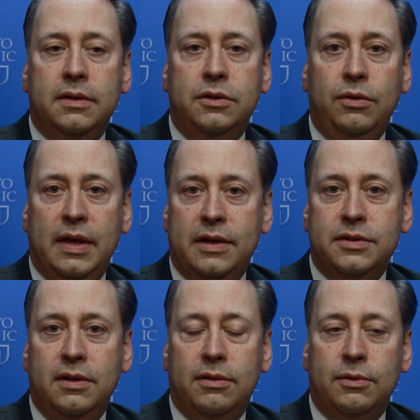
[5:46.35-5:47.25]
two
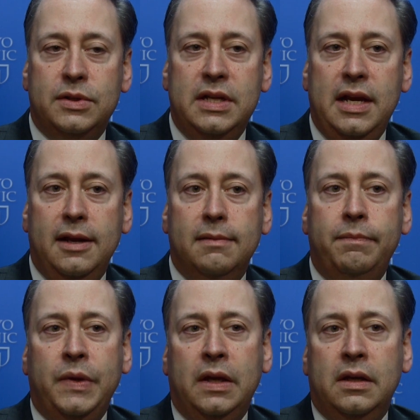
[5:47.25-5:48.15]
thousand thirteen.
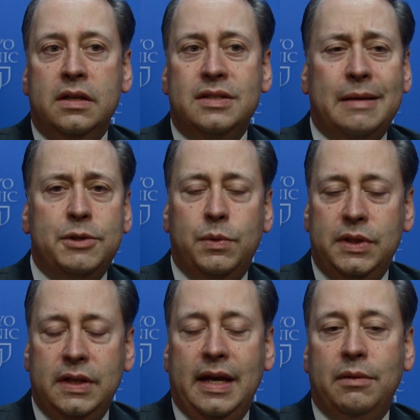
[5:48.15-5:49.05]

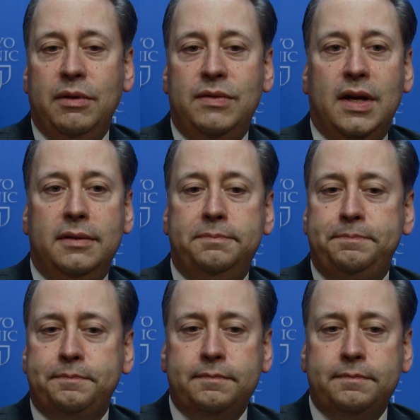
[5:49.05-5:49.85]
Subsequent to that, we've done